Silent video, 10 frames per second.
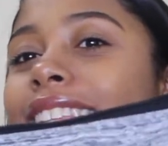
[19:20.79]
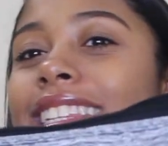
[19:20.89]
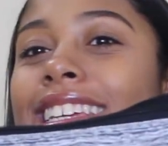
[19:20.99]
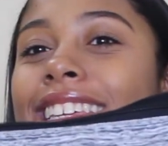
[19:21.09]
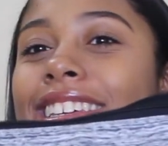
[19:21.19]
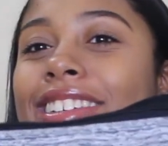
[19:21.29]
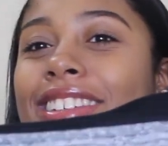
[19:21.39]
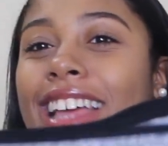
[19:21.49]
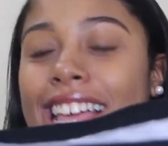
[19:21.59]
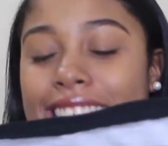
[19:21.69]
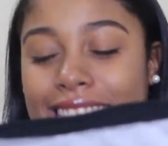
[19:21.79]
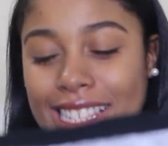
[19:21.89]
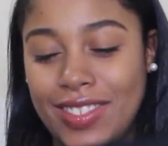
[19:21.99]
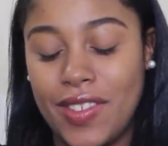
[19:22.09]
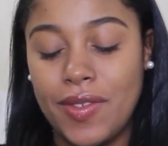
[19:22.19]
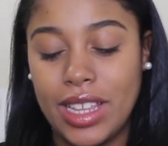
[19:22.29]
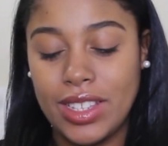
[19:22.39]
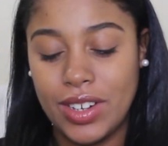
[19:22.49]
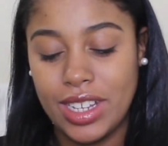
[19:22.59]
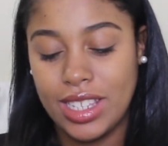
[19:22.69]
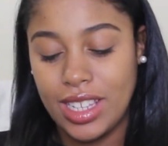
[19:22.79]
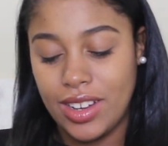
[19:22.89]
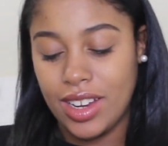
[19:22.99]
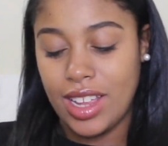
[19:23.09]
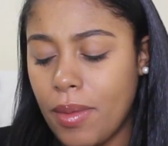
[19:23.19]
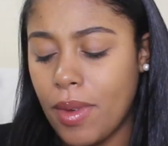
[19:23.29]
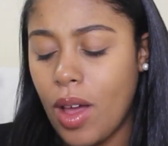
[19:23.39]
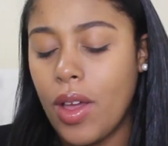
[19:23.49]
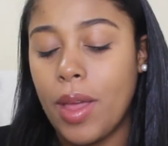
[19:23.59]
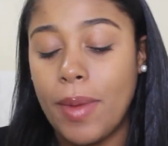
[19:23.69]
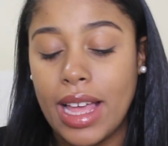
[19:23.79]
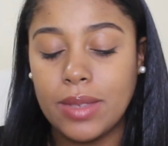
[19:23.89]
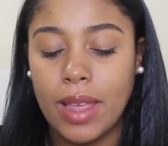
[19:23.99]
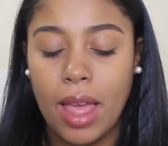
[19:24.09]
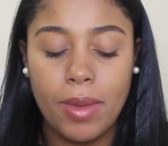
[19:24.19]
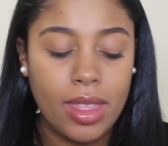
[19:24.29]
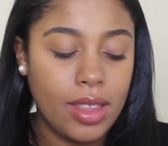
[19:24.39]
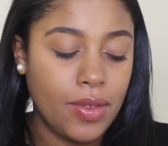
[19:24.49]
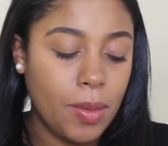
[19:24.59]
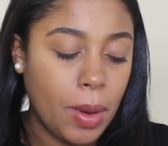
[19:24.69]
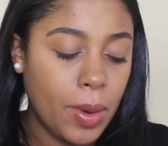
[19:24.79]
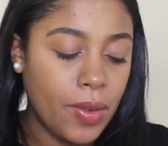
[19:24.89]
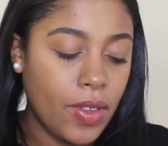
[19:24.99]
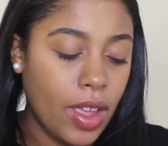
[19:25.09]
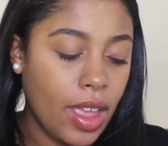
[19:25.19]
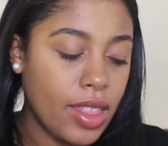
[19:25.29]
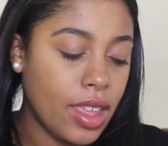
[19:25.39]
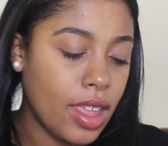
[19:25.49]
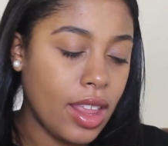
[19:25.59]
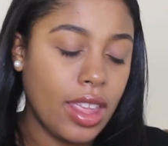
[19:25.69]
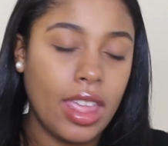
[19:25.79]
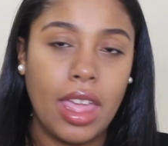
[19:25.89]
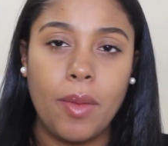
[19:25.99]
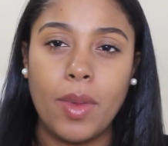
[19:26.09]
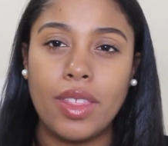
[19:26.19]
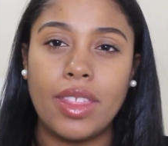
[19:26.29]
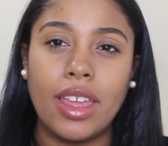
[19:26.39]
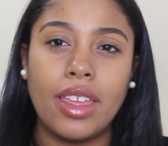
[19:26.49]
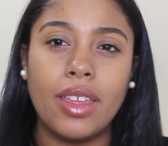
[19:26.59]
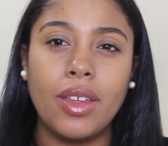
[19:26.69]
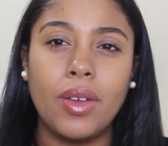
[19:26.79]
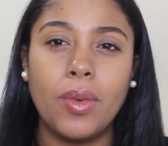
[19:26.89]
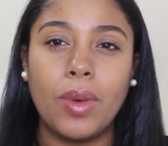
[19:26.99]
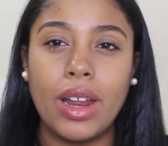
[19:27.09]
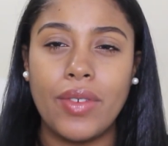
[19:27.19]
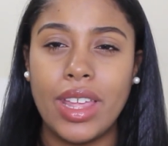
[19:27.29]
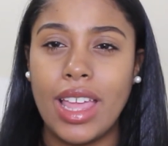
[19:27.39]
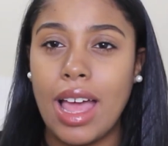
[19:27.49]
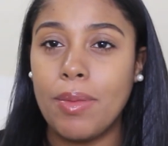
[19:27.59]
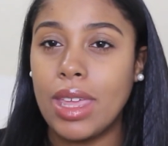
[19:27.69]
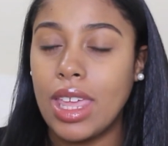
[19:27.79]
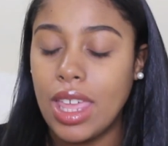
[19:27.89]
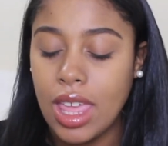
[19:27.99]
Isn't it cute, guys? It's from Victoria's Secret. Oh yeah, my husband got me this for my birthday. I think it like came with like whatever he got me.